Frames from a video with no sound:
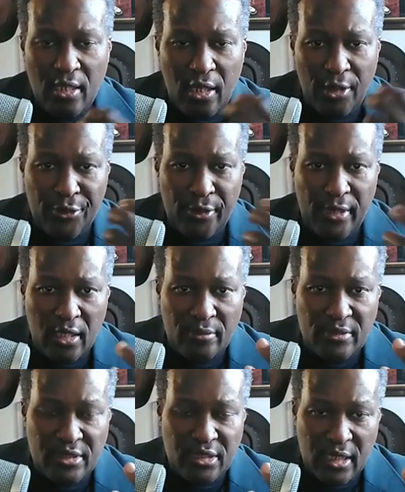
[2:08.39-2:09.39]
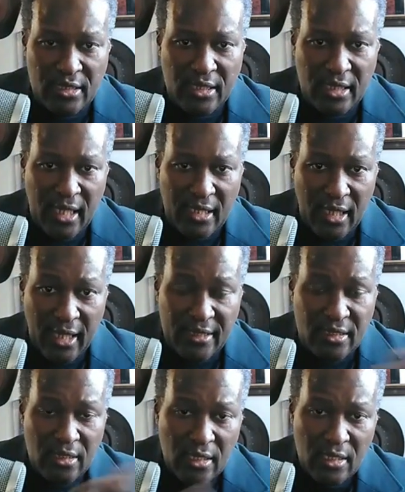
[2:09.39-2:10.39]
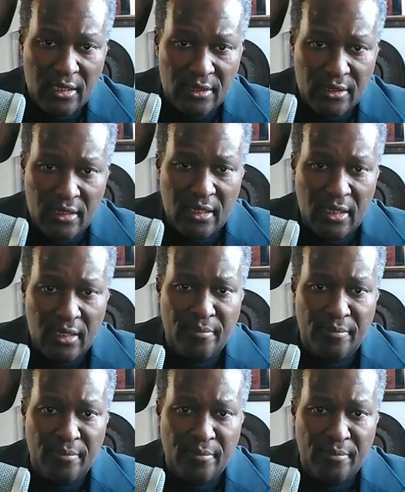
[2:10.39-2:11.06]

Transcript: other elements like that I liked in the uh,